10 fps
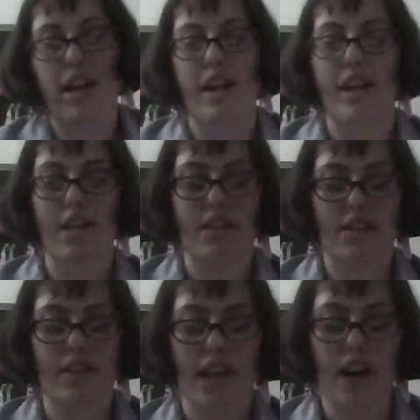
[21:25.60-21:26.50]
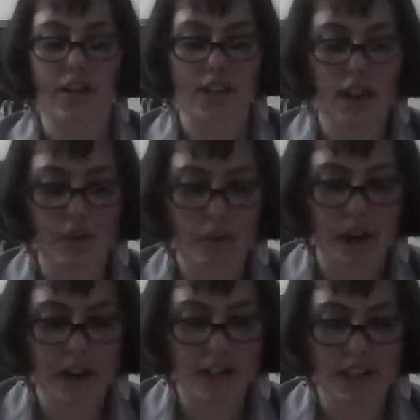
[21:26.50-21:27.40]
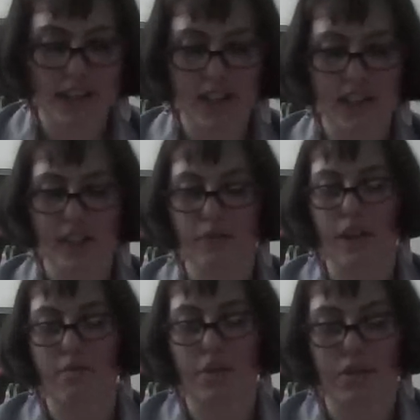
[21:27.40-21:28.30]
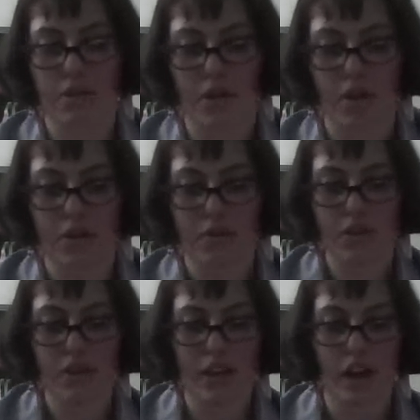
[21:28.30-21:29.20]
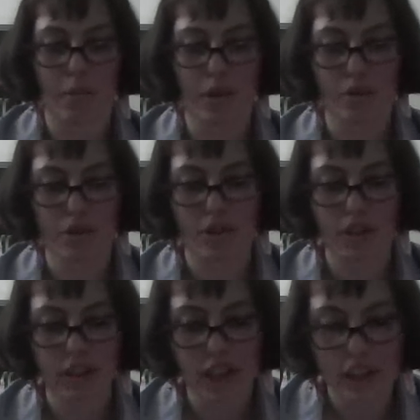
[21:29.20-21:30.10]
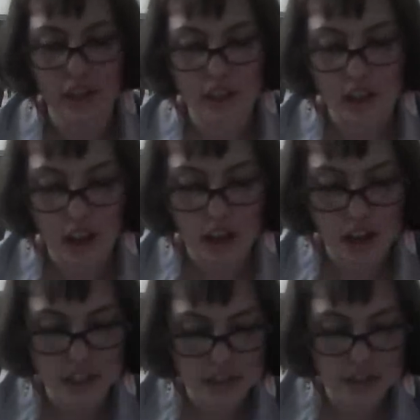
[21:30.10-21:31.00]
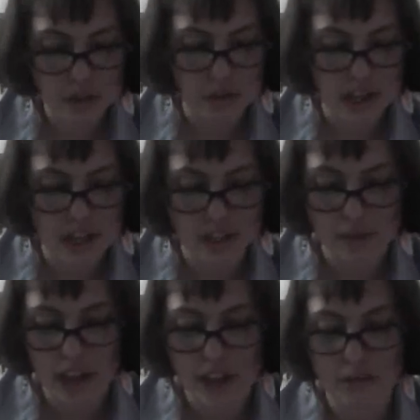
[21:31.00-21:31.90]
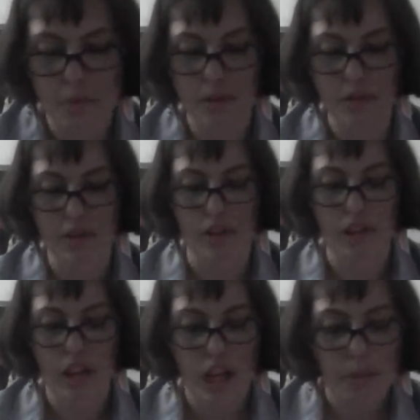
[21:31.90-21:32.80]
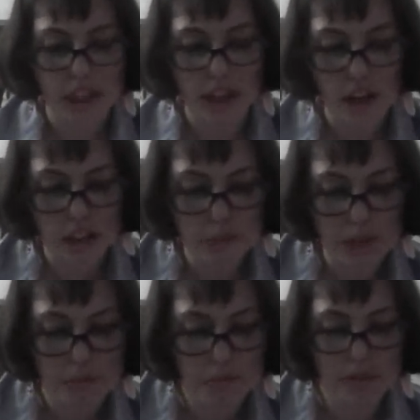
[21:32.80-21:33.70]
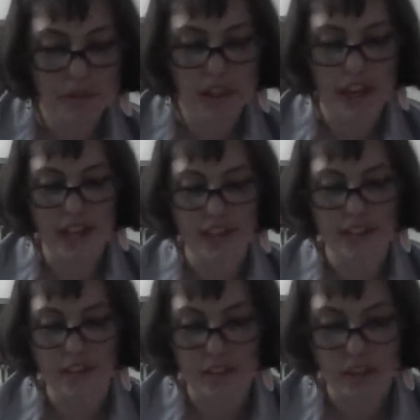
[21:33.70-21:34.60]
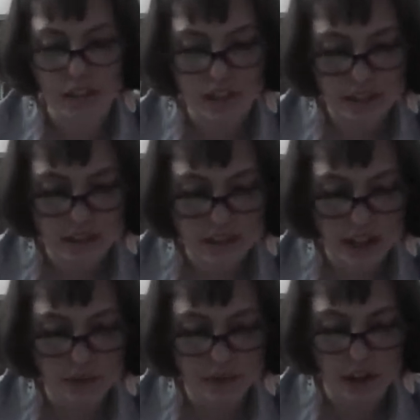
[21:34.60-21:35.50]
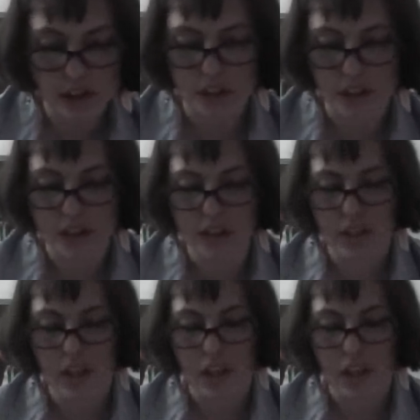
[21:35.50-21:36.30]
and they are self-aware, sensitive, and reserved. They are emotionally honest, creative, and personal, but can also be moody and self-conscious,